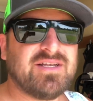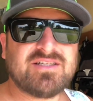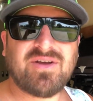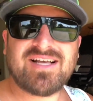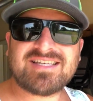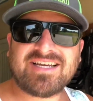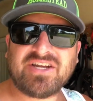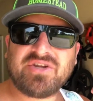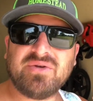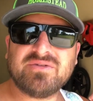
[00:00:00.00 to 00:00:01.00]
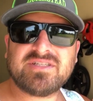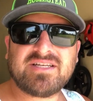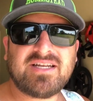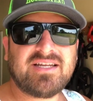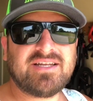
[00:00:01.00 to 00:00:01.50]
So it has like cocoons
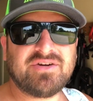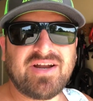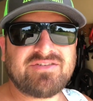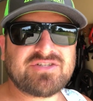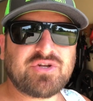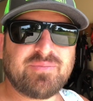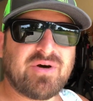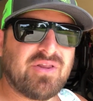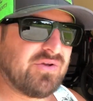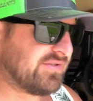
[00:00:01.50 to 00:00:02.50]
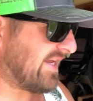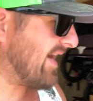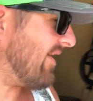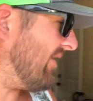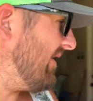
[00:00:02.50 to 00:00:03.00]
in it. You're going to have to scoop all those
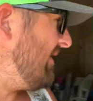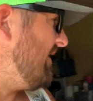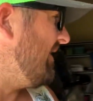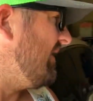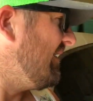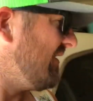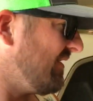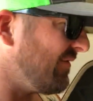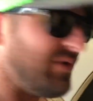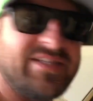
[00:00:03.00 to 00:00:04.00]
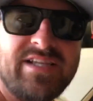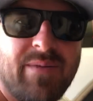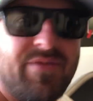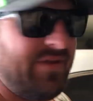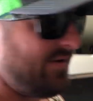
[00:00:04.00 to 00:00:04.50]
out with
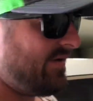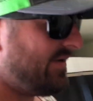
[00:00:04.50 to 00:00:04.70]
something